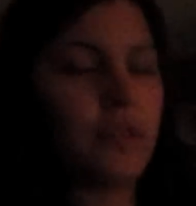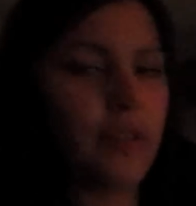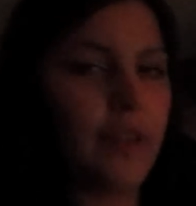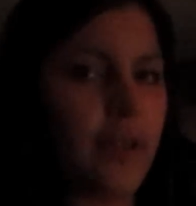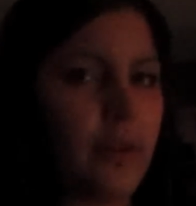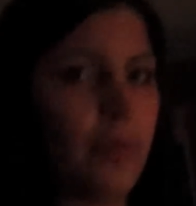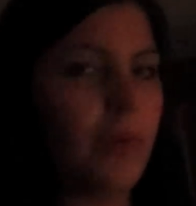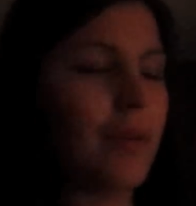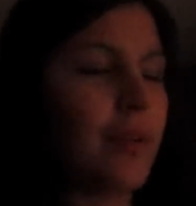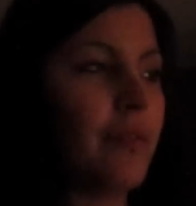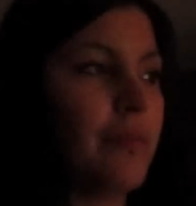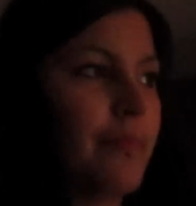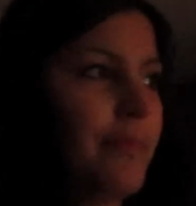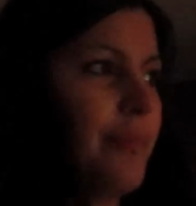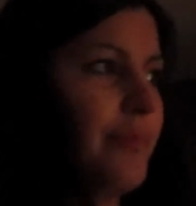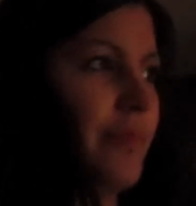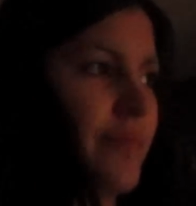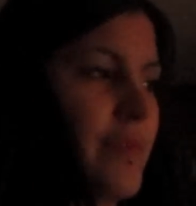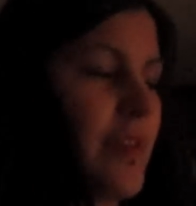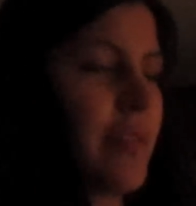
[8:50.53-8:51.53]
Like
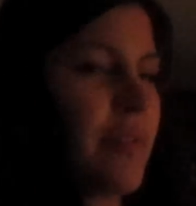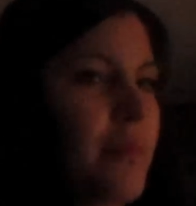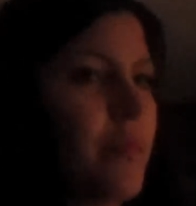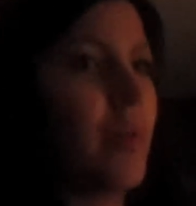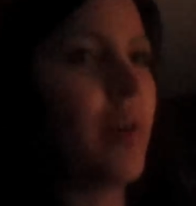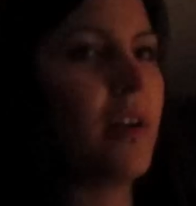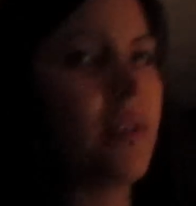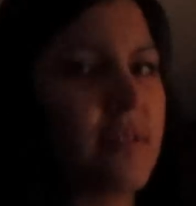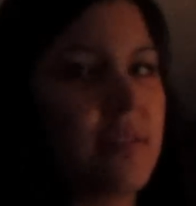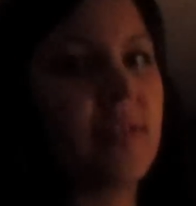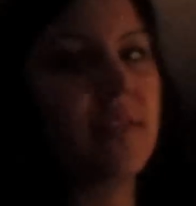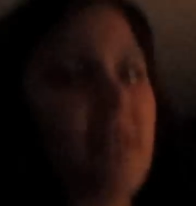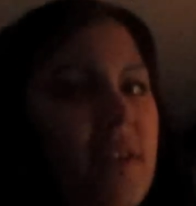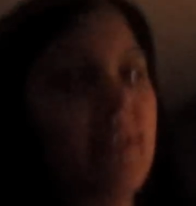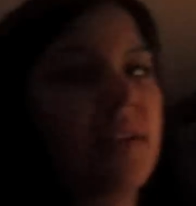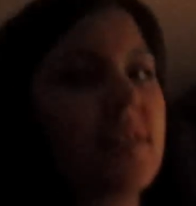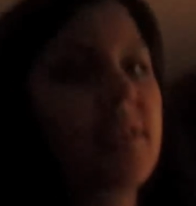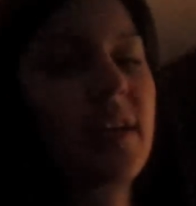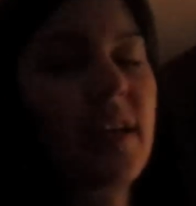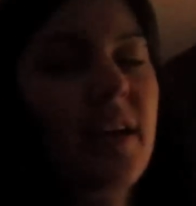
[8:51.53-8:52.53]
the mall sucks